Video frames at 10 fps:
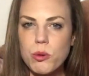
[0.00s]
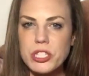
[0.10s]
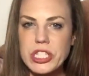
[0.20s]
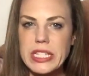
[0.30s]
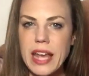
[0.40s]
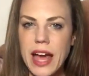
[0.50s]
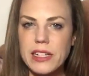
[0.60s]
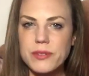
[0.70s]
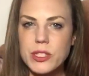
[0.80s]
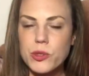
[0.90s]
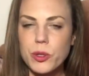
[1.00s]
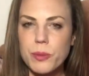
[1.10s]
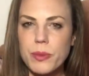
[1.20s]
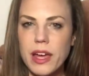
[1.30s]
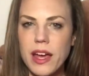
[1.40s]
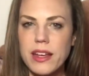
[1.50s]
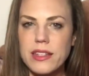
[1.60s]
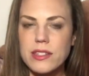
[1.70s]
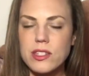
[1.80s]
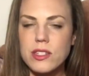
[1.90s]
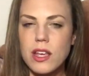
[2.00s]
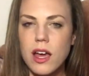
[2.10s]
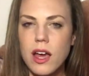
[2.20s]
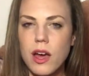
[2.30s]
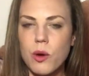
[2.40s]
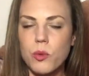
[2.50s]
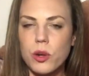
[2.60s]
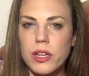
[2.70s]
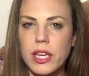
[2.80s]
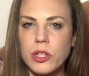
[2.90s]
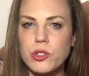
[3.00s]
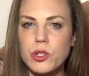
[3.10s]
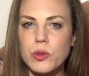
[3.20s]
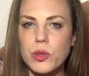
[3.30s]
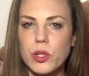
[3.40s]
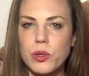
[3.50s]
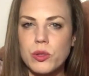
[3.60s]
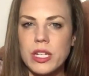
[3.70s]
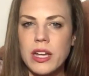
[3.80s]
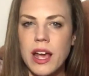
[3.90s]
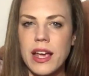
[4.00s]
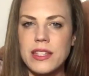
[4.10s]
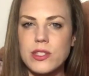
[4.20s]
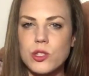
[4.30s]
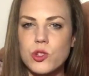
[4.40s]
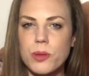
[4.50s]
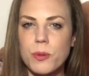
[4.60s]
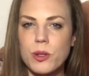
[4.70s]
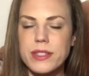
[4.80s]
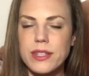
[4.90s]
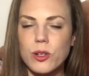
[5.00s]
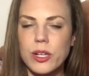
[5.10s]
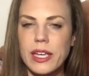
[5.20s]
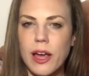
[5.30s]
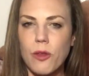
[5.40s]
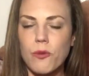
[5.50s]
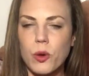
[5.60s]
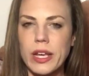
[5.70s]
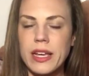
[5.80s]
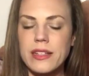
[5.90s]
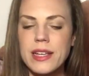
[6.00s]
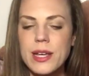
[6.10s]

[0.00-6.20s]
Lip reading: which is an activist group that is working to unionize strippers here in California.